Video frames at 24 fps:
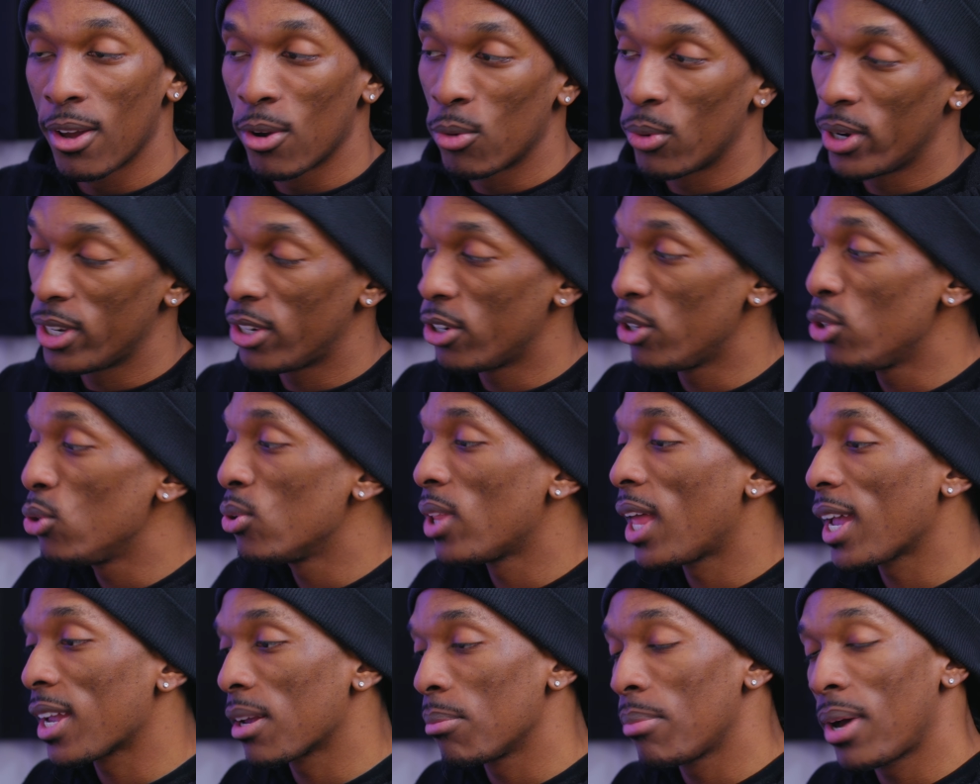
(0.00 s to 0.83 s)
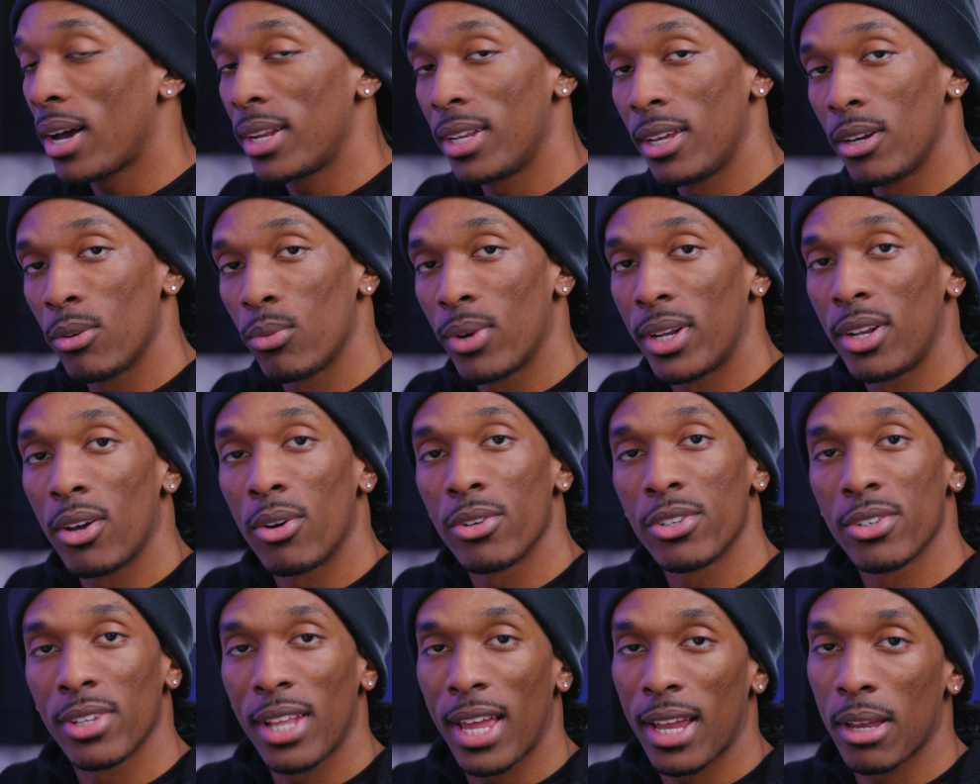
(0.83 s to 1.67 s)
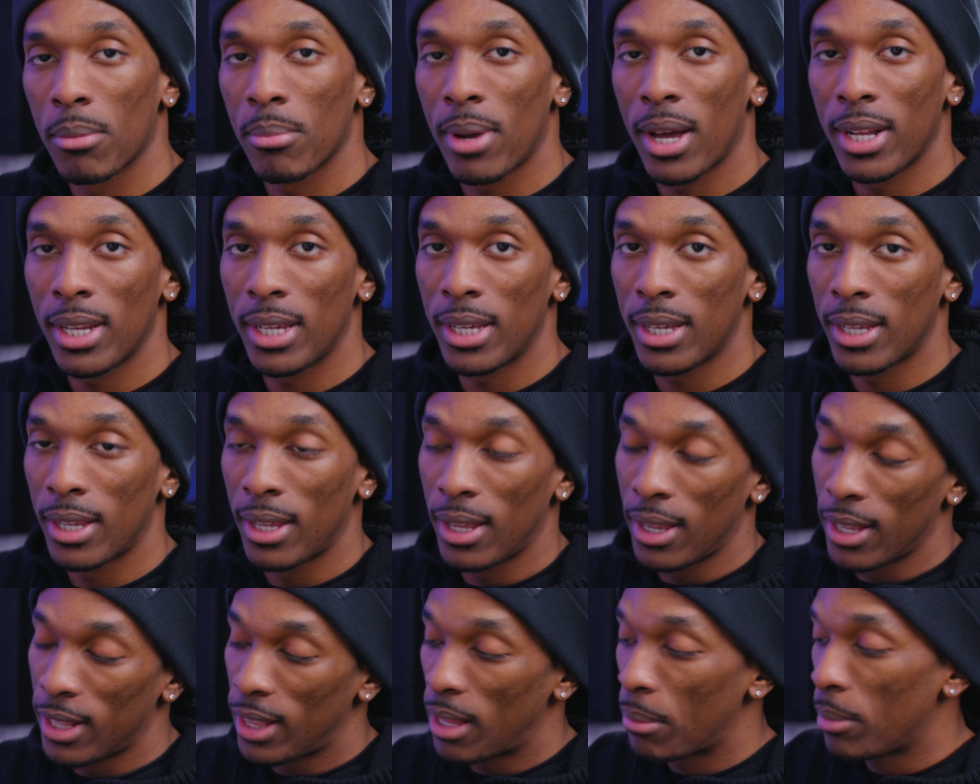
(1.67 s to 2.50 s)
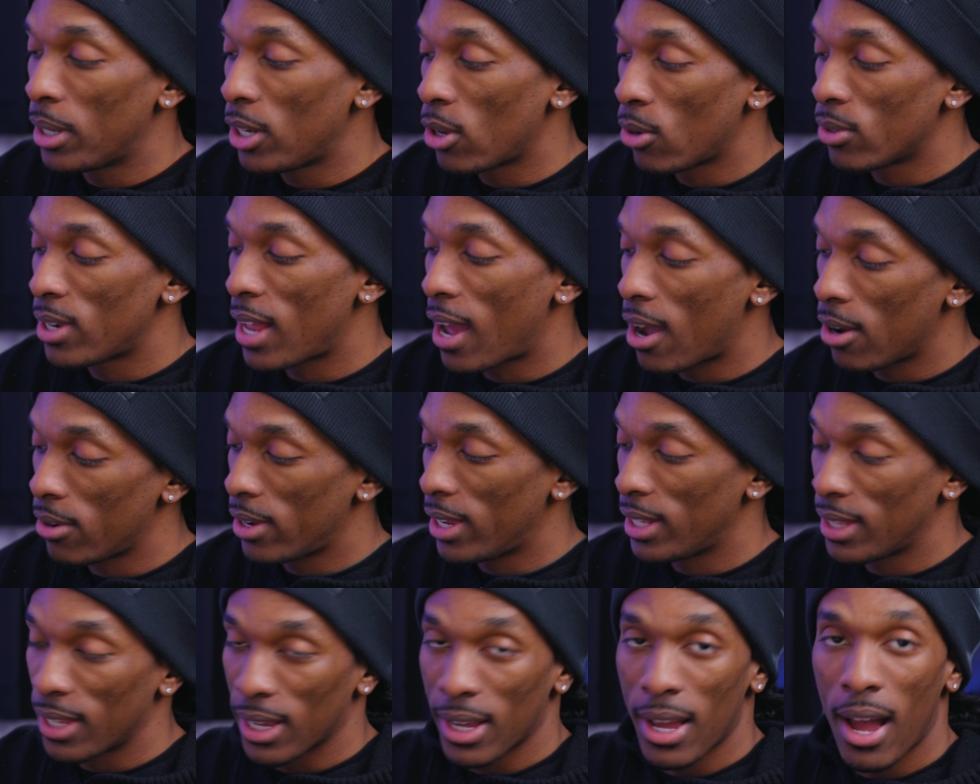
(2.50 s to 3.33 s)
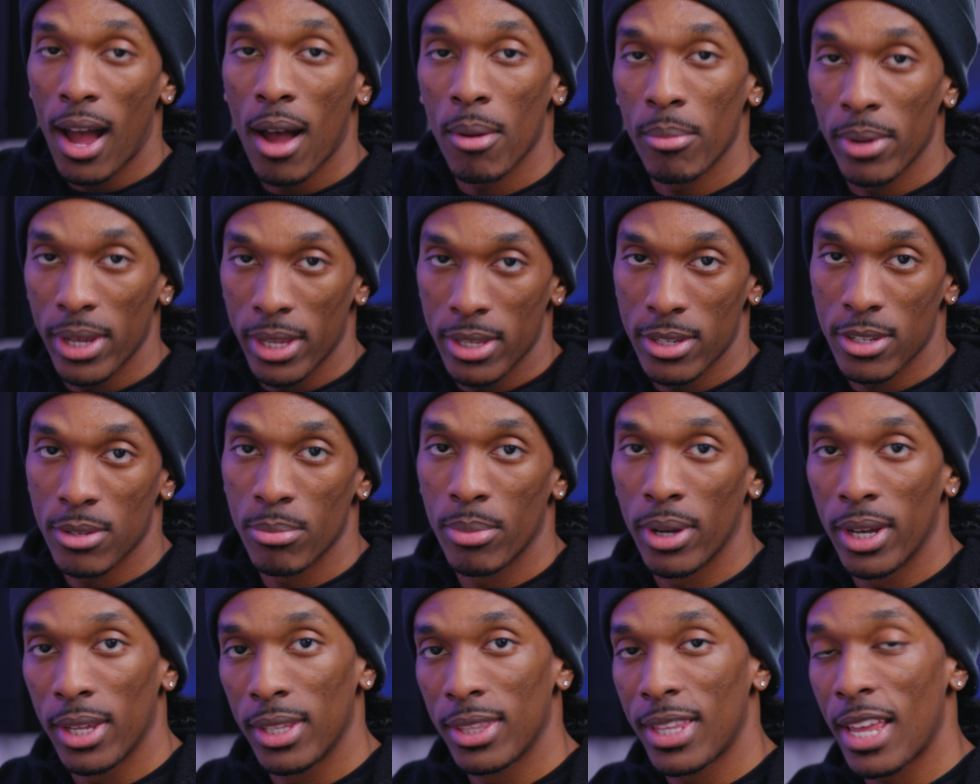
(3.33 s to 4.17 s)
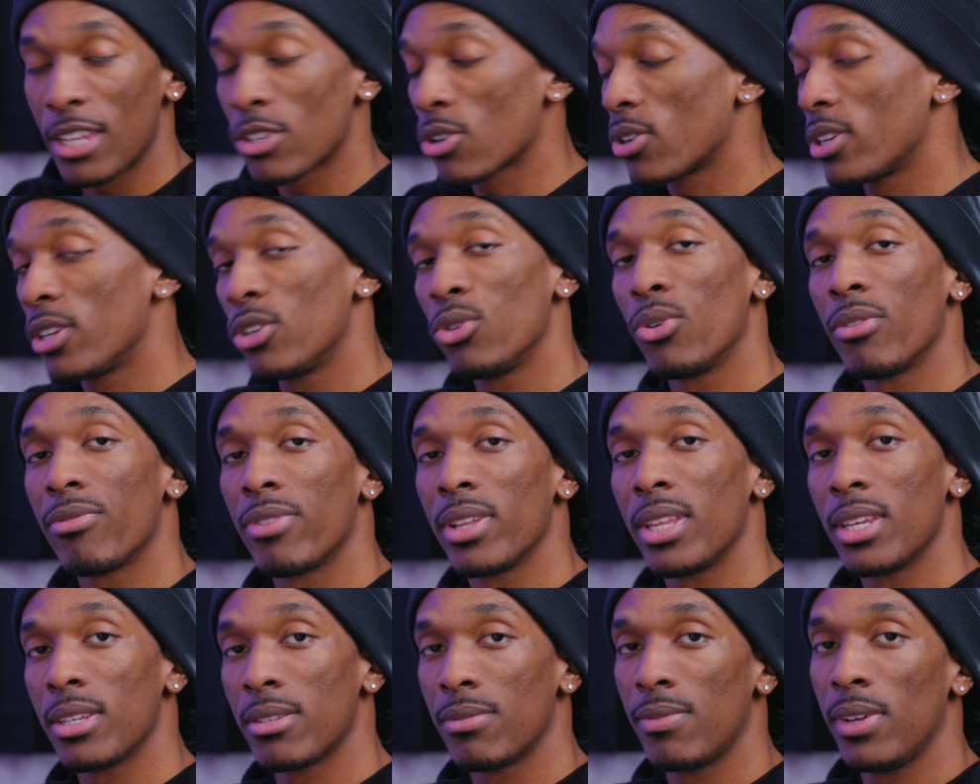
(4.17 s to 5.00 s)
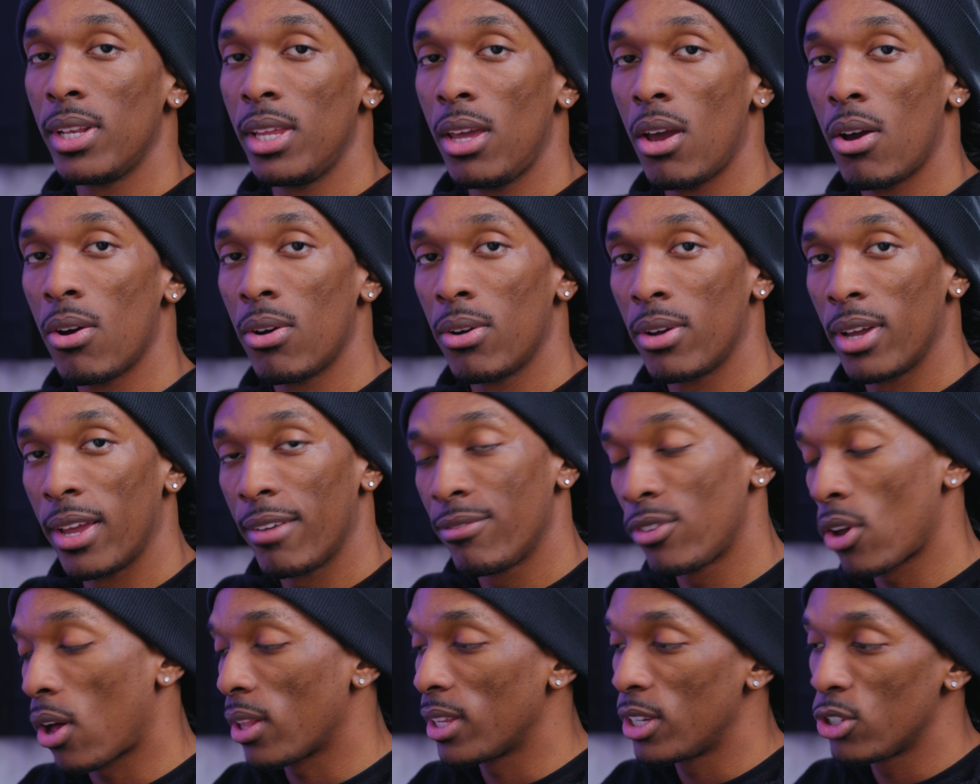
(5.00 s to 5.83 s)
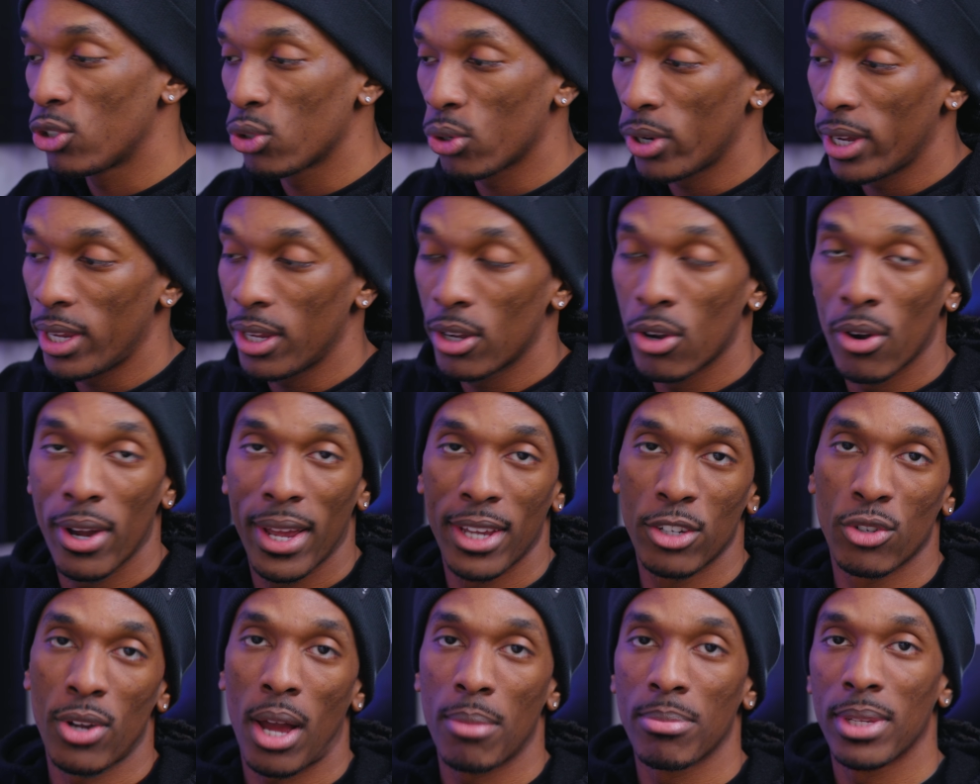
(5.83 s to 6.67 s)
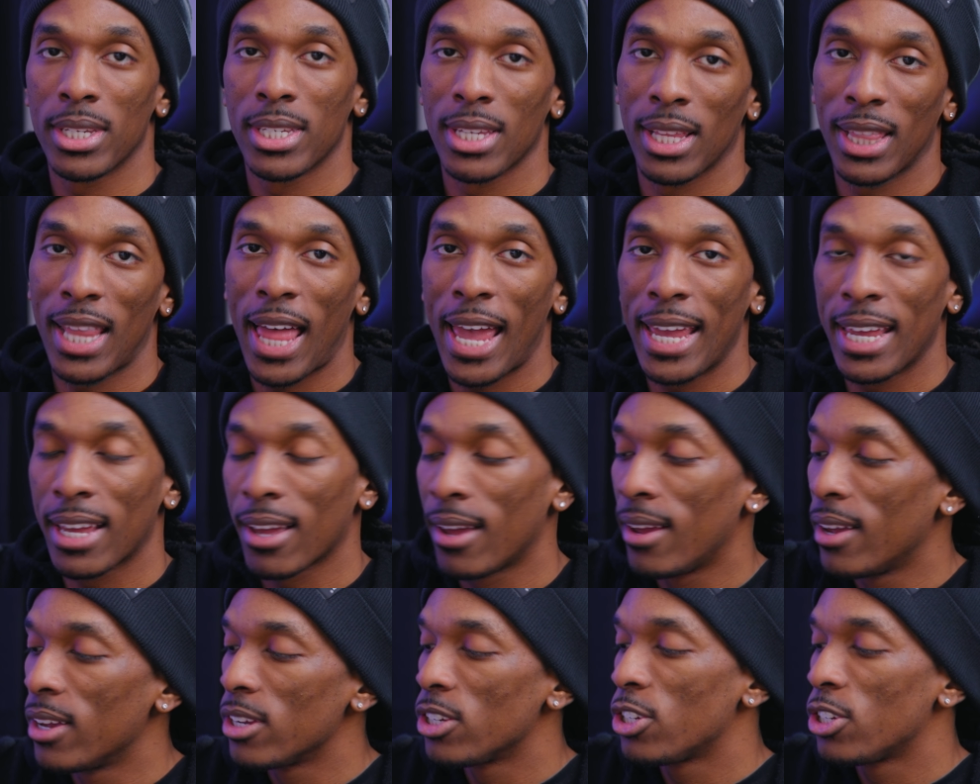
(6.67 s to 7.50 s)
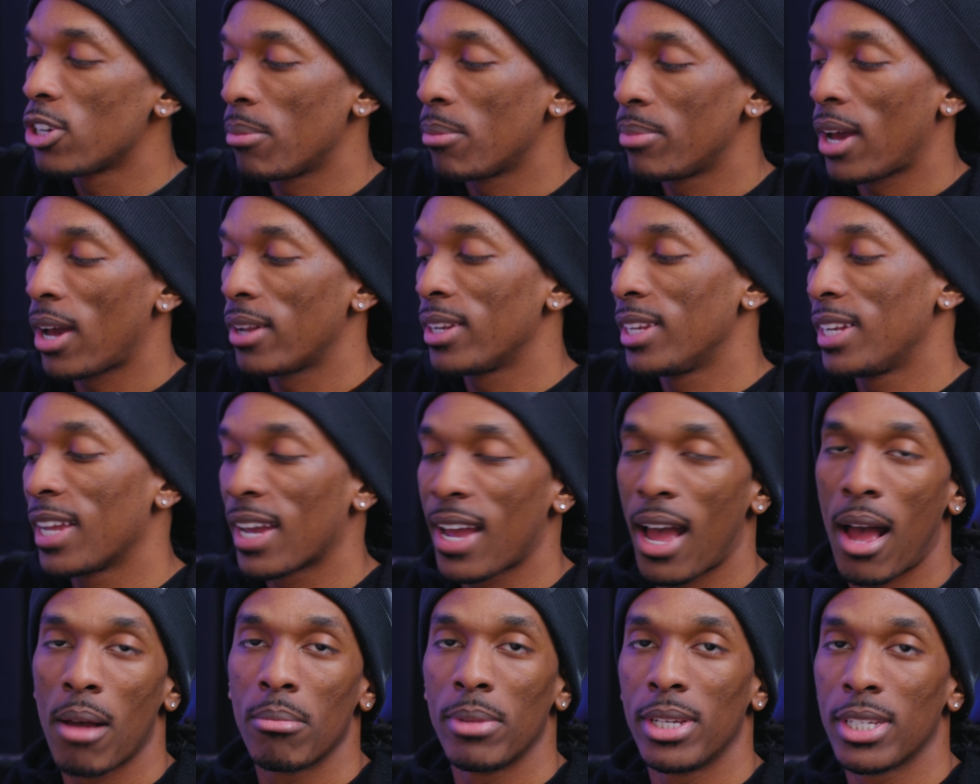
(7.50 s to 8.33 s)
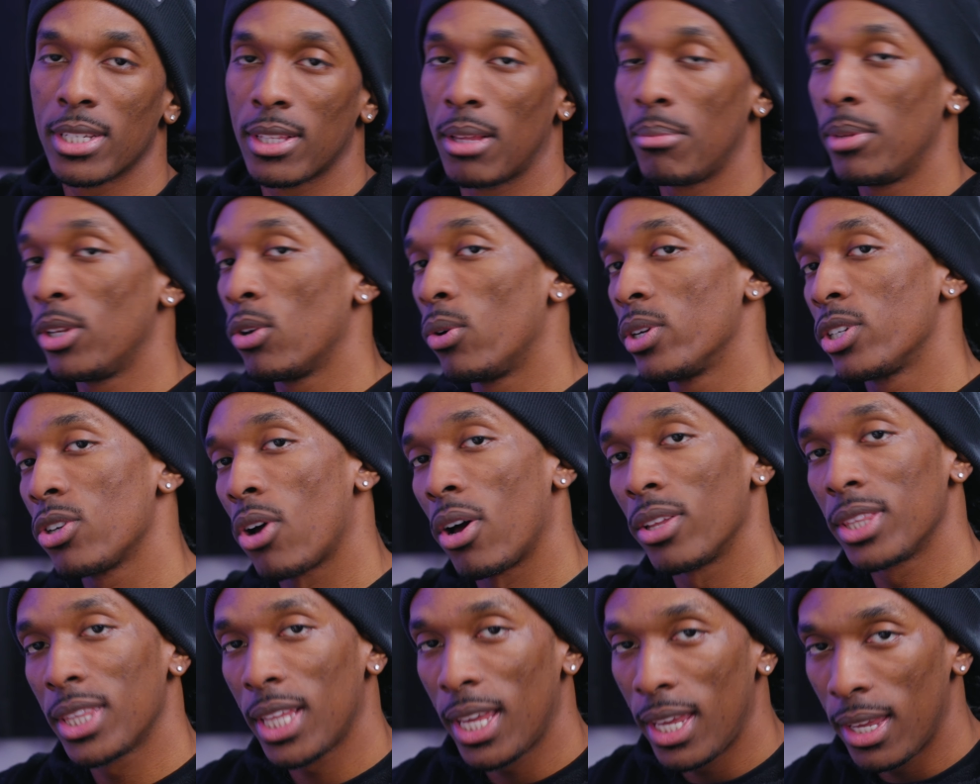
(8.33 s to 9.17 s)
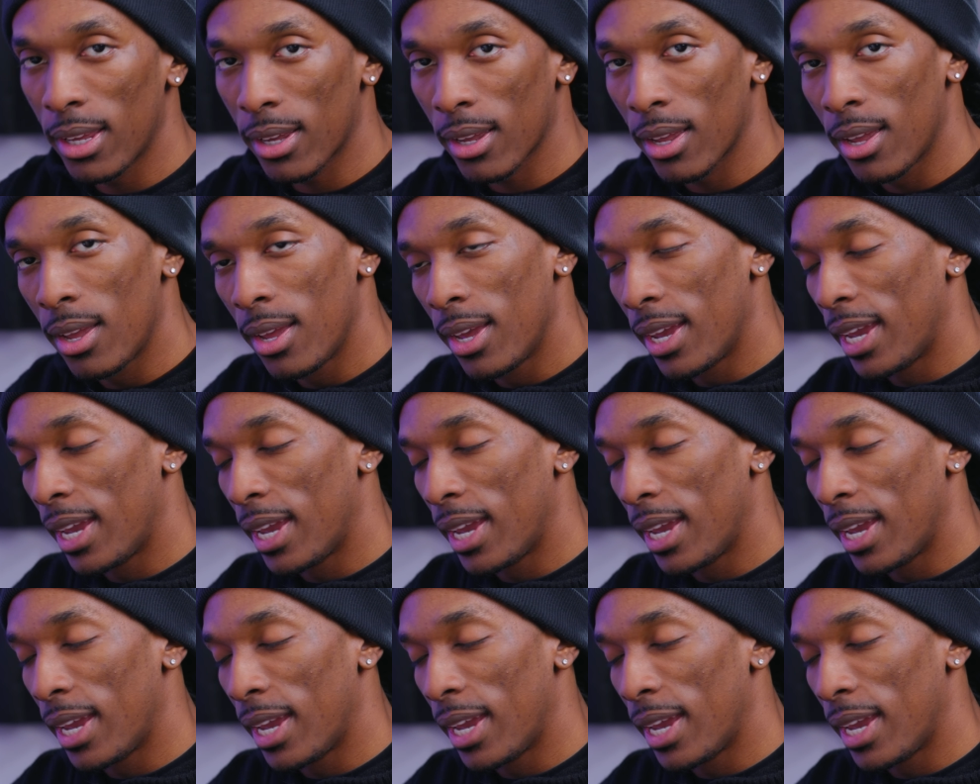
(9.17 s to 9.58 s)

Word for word: What do you like about it? What don't you like about it? Let me know down in the comments. But that's gonna do it for this video. If y'all enjoy it, go ahead, drop this a like. Jump down in the comments, let me know what y'all think.